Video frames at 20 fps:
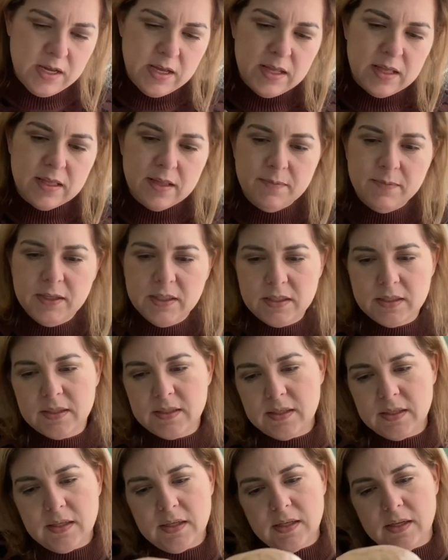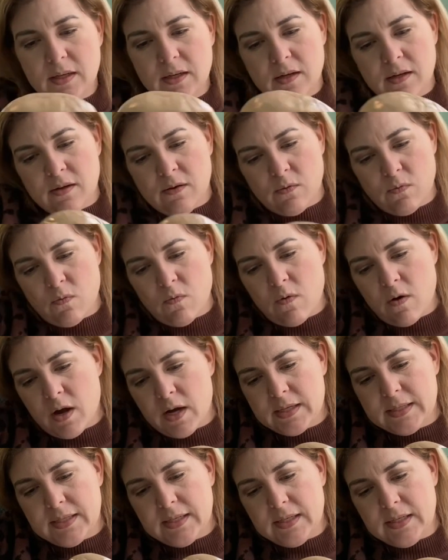Let me see.
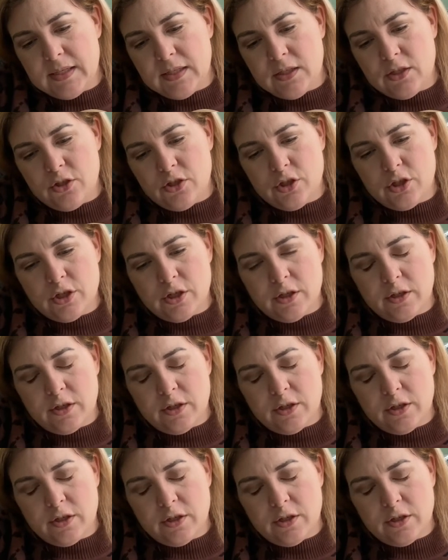Wattage.